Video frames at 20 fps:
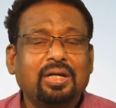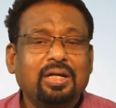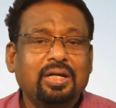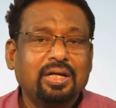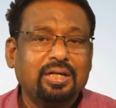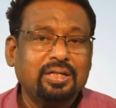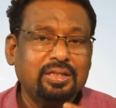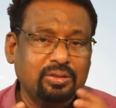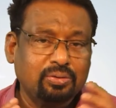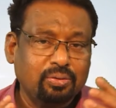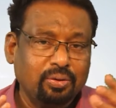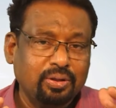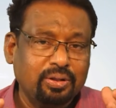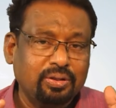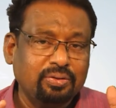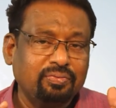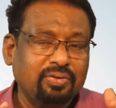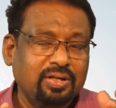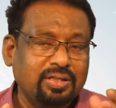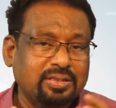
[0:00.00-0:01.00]
it is going
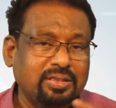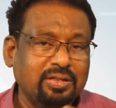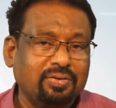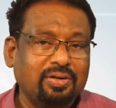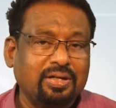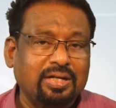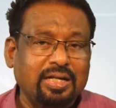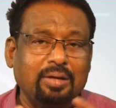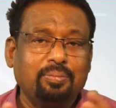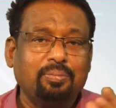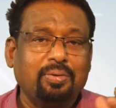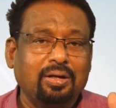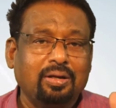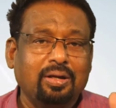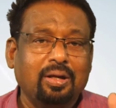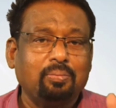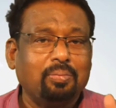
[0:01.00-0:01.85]
to waste our time and all.